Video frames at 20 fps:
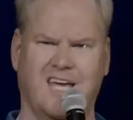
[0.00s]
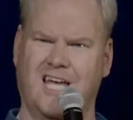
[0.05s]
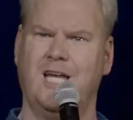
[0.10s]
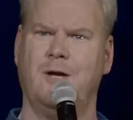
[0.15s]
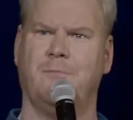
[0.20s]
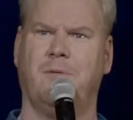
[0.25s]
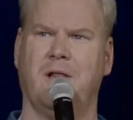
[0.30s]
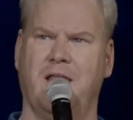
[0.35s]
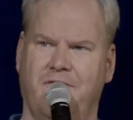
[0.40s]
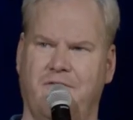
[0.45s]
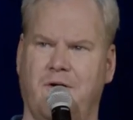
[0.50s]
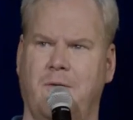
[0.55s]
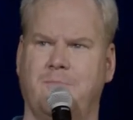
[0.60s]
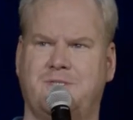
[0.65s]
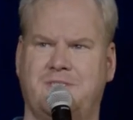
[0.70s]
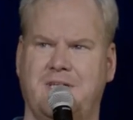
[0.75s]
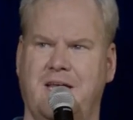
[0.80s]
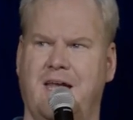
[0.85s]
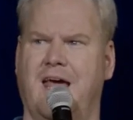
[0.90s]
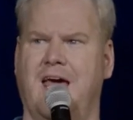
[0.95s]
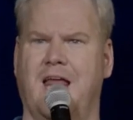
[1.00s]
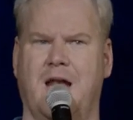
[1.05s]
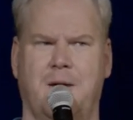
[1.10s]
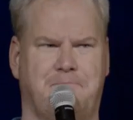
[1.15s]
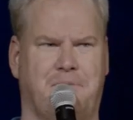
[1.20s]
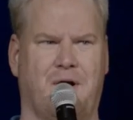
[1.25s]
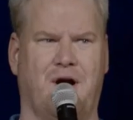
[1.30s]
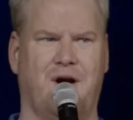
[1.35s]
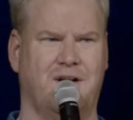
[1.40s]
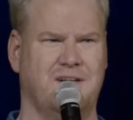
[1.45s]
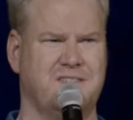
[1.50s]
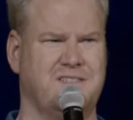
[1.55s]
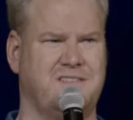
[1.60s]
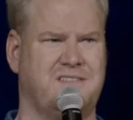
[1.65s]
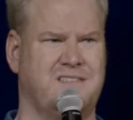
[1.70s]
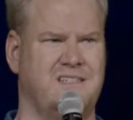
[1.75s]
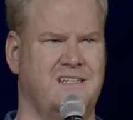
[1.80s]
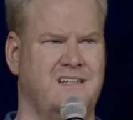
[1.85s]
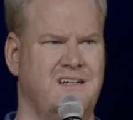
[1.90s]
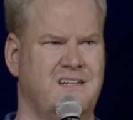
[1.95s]
can you believe I'm sitting in a
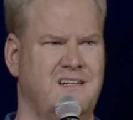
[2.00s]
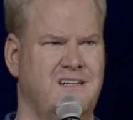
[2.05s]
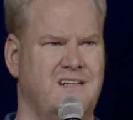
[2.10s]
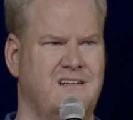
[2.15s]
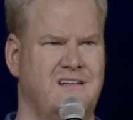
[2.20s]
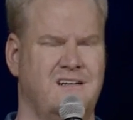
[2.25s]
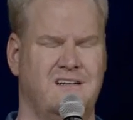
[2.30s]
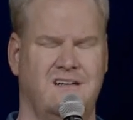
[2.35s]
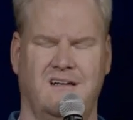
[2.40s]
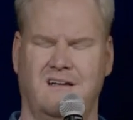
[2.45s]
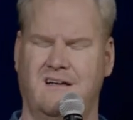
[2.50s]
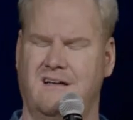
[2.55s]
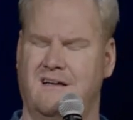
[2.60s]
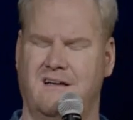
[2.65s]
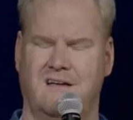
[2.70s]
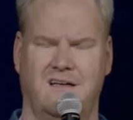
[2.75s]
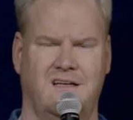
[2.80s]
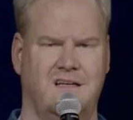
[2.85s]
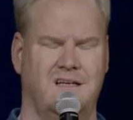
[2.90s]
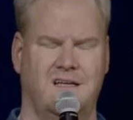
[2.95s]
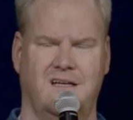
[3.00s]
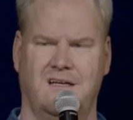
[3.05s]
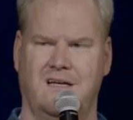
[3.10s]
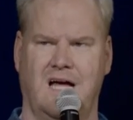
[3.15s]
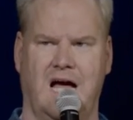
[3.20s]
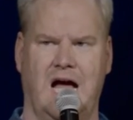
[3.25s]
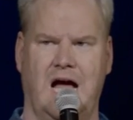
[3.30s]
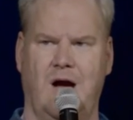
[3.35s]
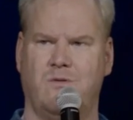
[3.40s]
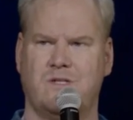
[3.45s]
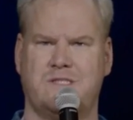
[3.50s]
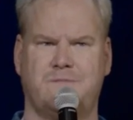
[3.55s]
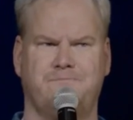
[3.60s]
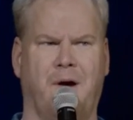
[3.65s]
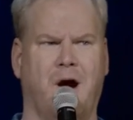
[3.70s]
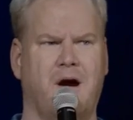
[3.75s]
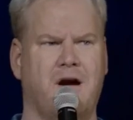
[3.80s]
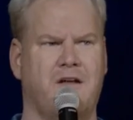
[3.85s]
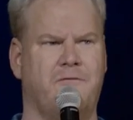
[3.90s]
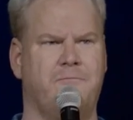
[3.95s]
purse? I was
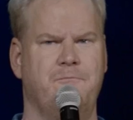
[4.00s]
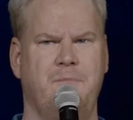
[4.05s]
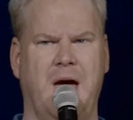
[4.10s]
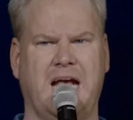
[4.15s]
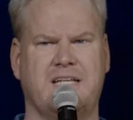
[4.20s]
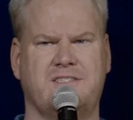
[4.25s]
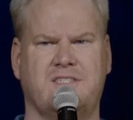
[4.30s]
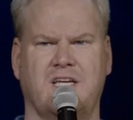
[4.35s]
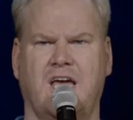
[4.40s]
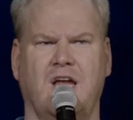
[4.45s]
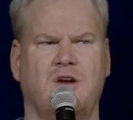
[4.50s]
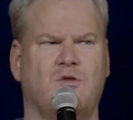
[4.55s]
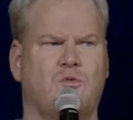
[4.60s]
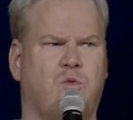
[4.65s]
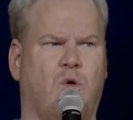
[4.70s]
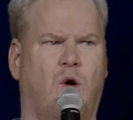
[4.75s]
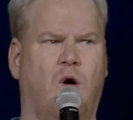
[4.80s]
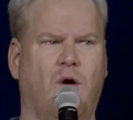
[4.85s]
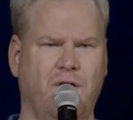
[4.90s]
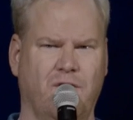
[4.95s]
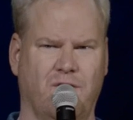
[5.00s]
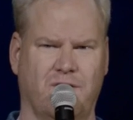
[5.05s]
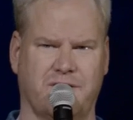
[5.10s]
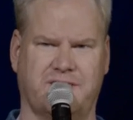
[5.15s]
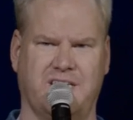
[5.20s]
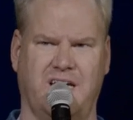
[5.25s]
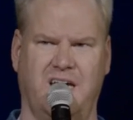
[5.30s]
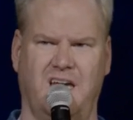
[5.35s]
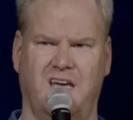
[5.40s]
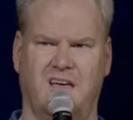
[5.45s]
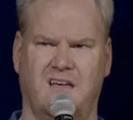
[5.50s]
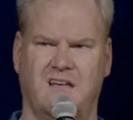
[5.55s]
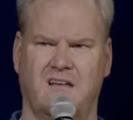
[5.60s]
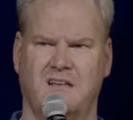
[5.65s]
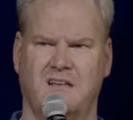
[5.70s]
part of Mexican royalty.